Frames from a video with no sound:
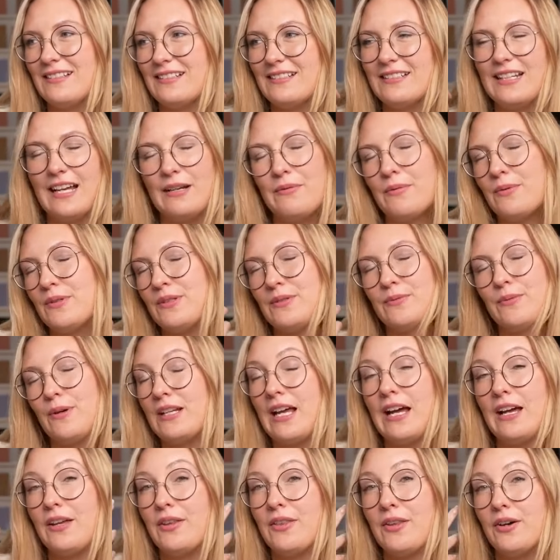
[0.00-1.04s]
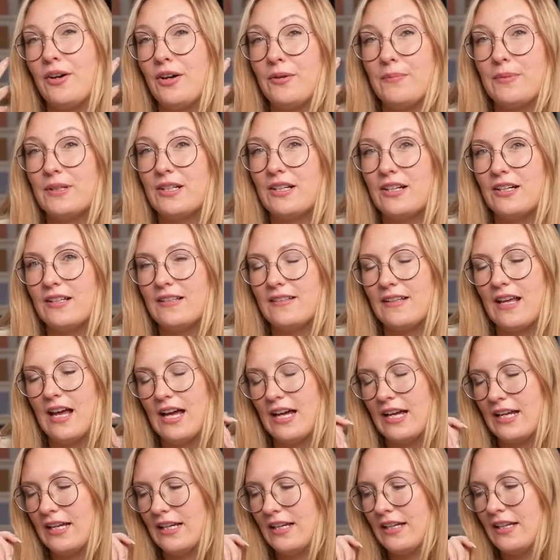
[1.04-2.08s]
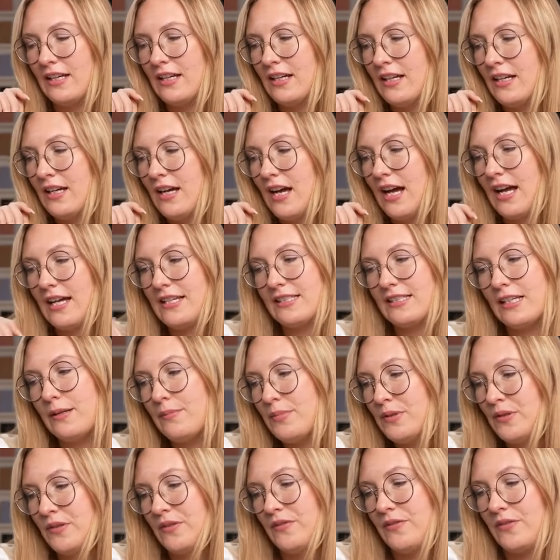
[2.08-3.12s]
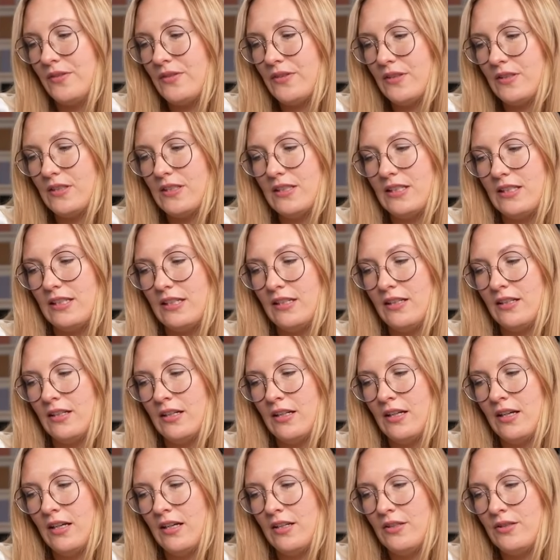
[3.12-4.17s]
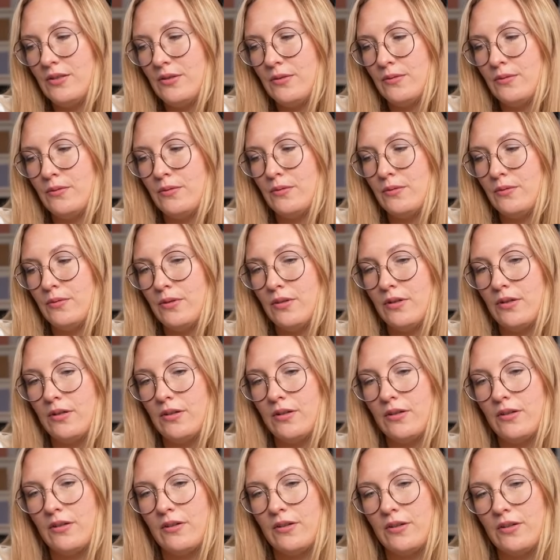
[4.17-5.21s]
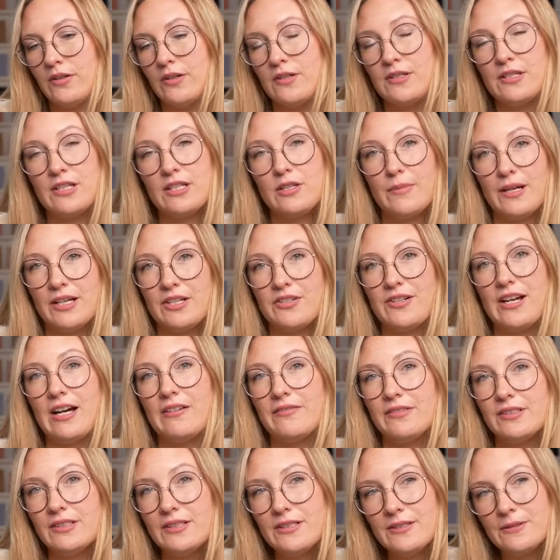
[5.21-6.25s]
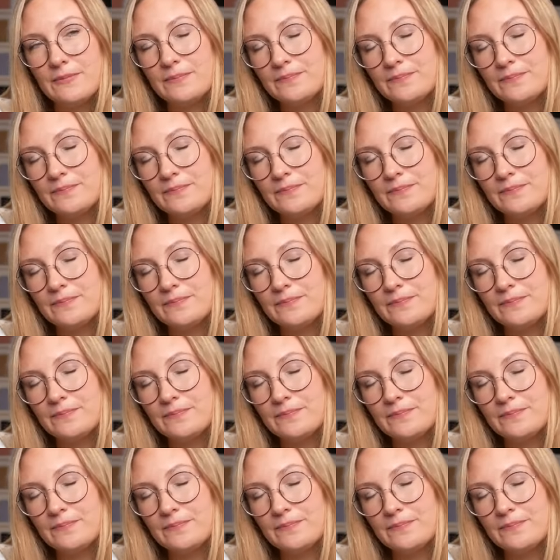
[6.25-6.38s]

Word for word: That was what I thought because I, I skipped university to continue my travels